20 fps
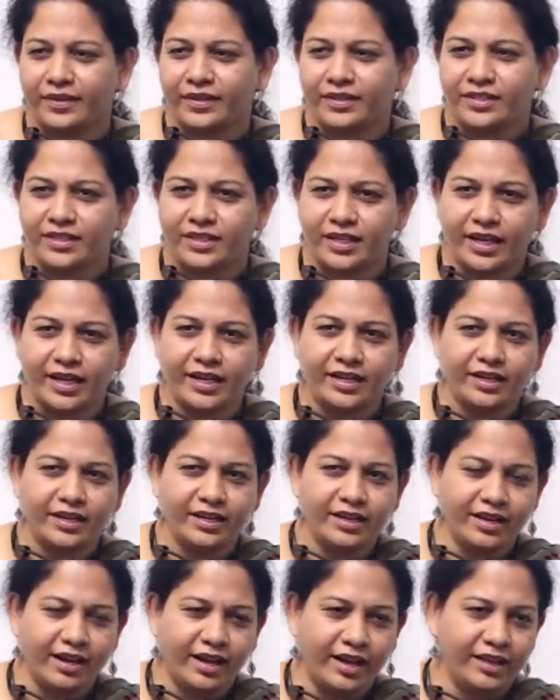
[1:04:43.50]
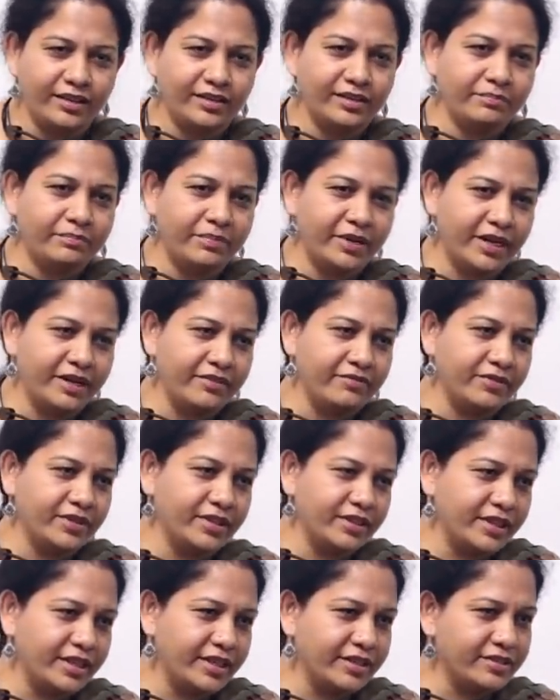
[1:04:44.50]
slightly other painful
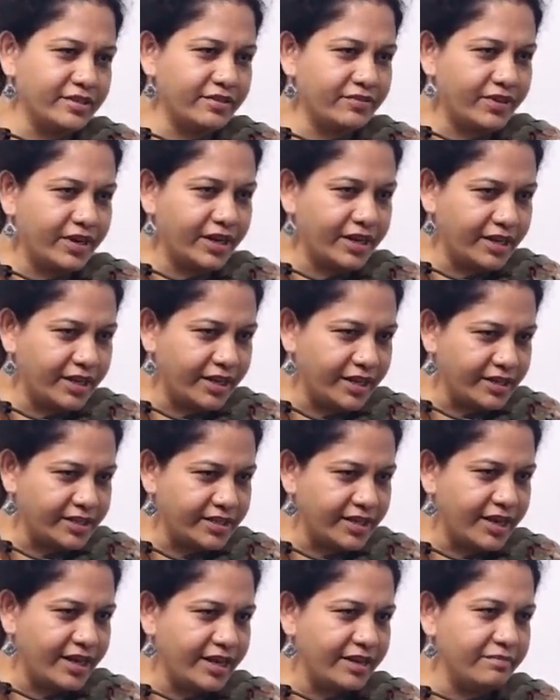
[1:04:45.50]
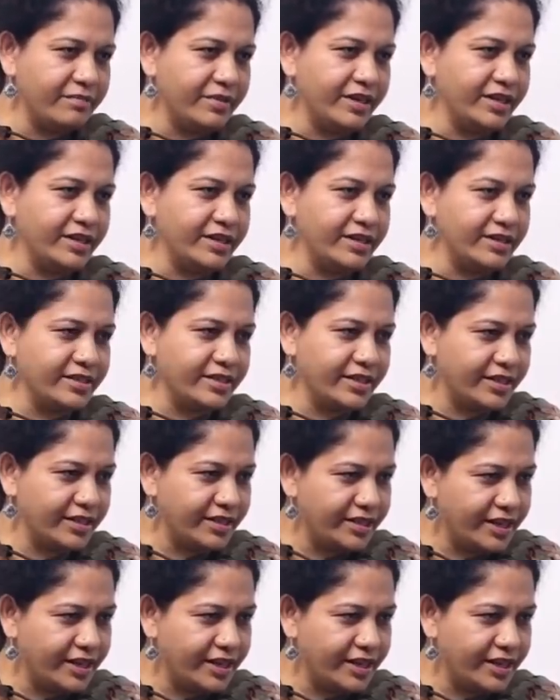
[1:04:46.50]
things of writing assignments and